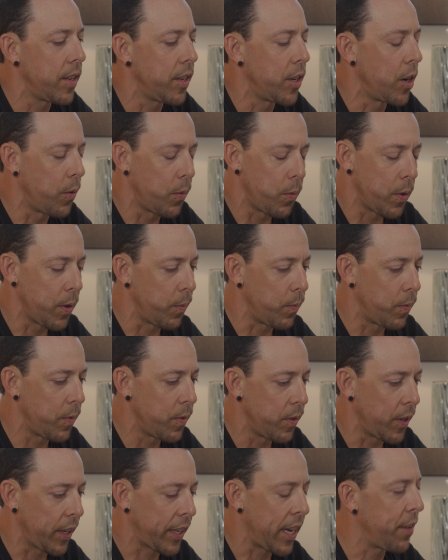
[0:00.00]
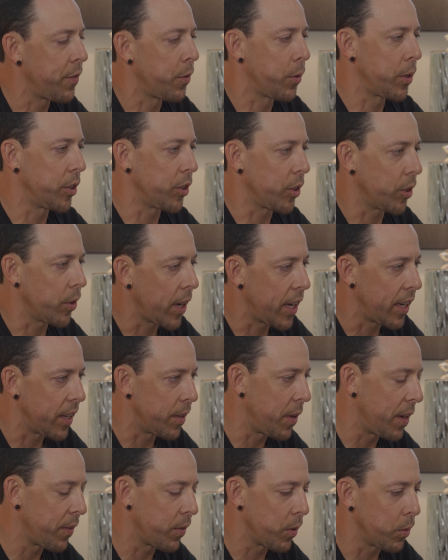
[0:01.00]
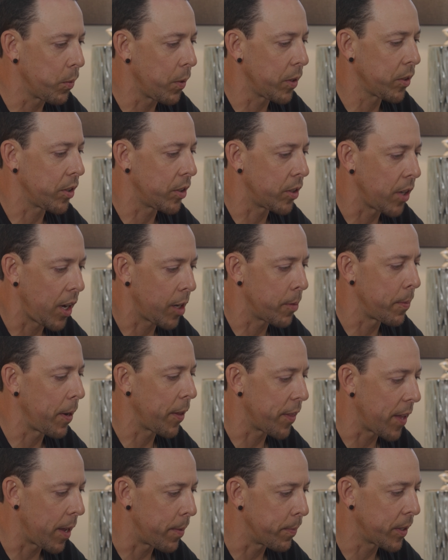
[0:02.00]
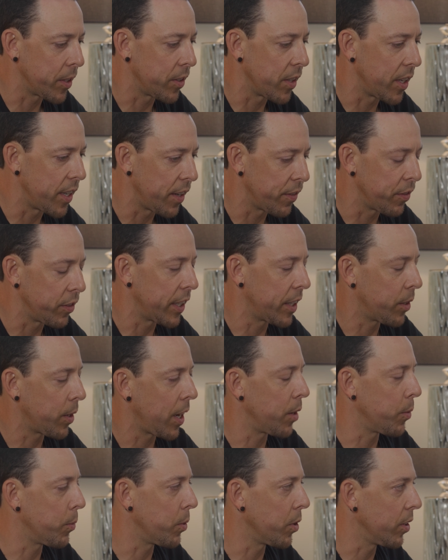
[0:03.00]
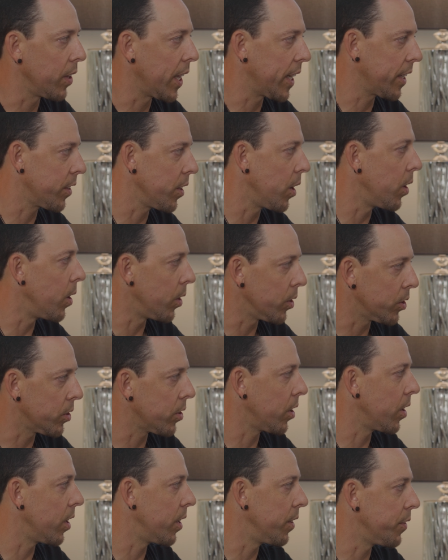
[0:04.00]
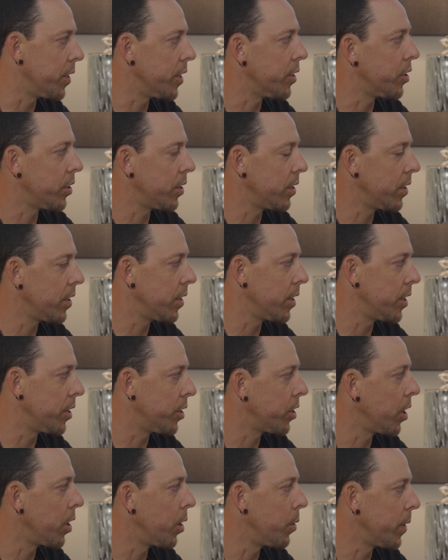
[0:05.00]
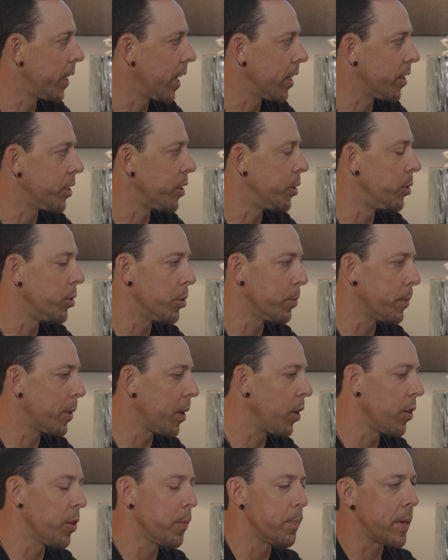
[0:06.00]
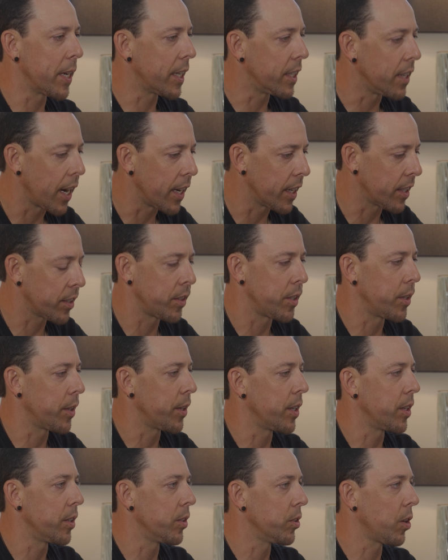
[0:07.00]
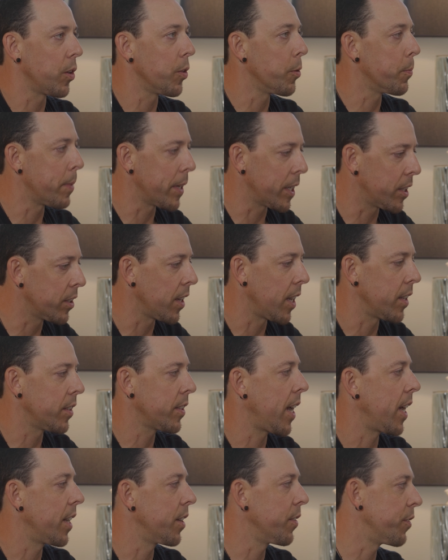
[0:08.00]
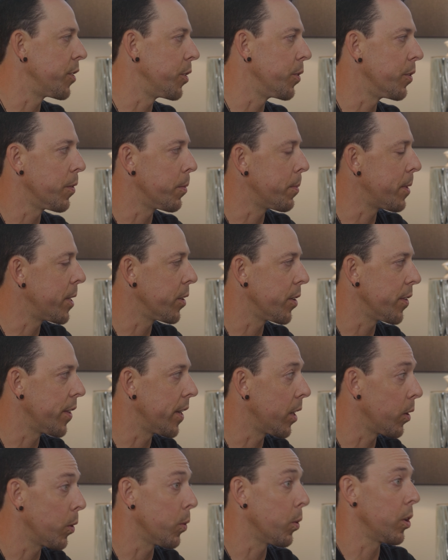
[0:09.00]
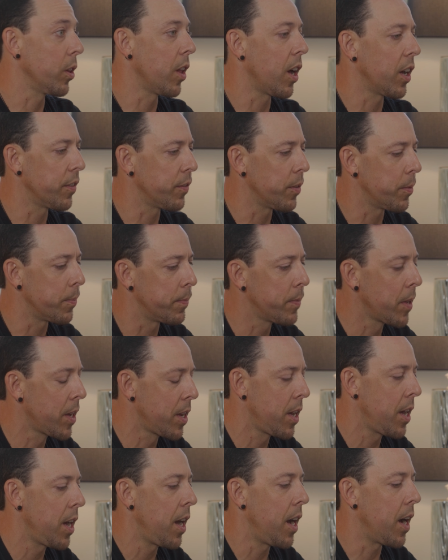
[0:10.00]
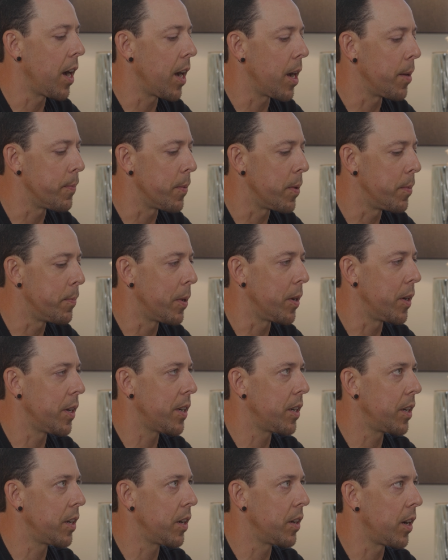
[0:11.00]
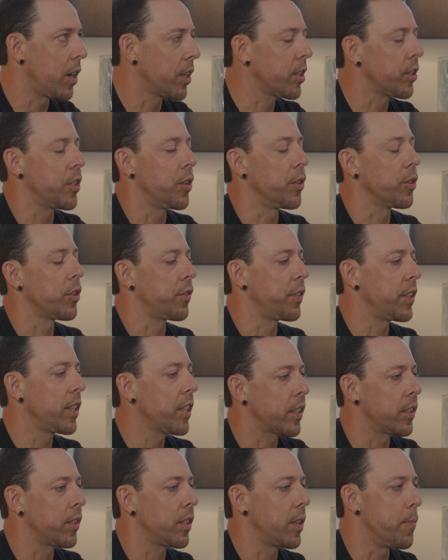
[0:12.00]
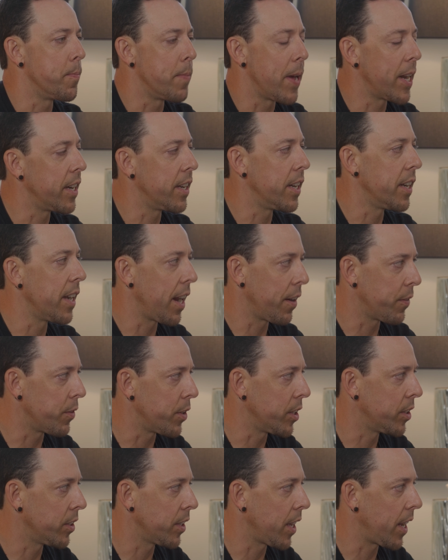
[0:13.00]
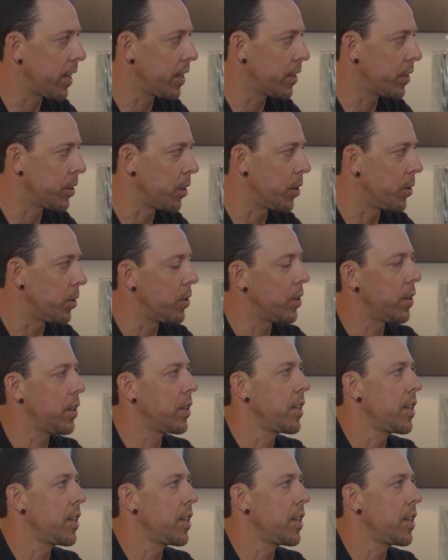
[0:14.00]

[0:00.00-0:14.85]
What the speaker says: The K40s are great, and everyone wants to talk about them because they definitely kind of were like the all-star of this show. We got to use them in all the big night exteriors, all the big sets had a few of them here or there, or a lot of them. But honestly, there's Fiilex embedded in every set. So